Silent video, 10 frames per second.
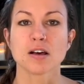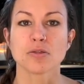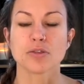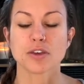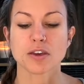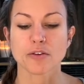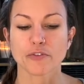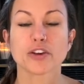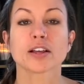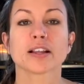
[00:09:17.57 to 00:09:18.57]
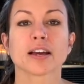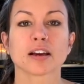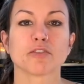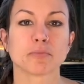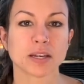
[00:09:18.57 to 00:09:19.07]
the feeling
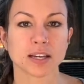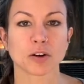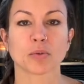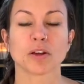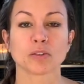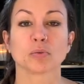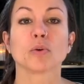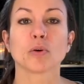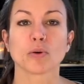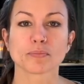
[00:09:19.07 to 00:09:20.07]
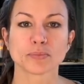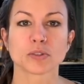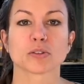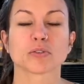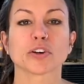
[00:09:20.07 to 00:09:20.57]
of being in the womb.
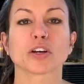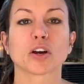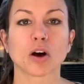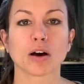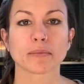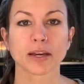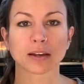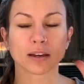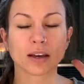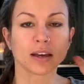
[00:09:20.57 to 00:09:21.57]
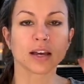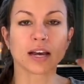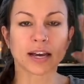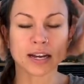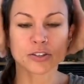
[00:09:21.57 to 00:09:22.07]
So it's very calming.
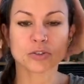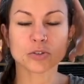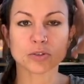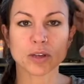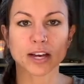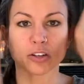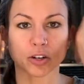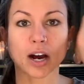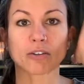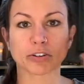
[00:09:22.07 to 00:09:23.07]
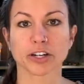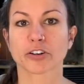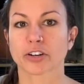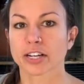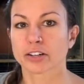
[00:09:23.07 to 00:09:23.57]
And as you do that, you're covering
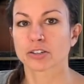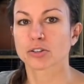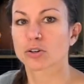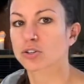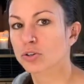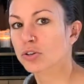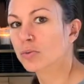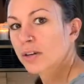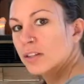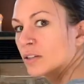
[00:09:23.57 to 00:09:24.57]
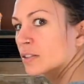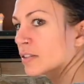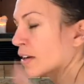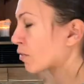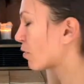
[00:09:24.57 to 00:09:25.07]
your ears. So I'll show you what it looks
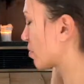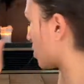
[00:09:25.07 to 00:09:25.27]
like from the